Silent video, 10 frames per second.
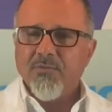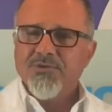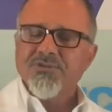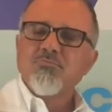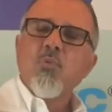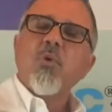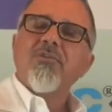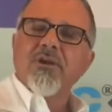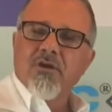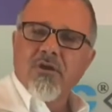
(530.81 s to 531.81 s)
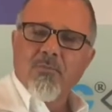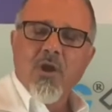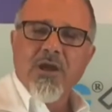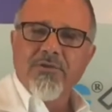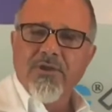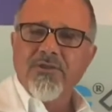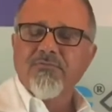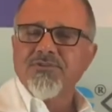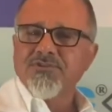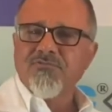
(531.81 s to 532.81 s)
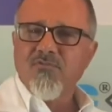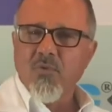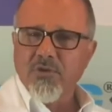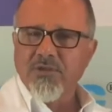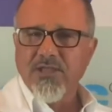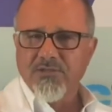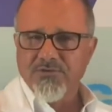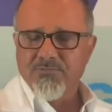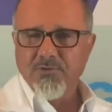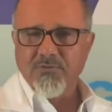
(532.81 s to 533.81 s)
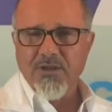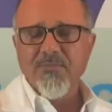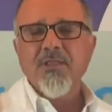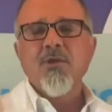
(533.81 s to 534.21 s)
which is more than a carbohydrate, which is 4 calories per gram,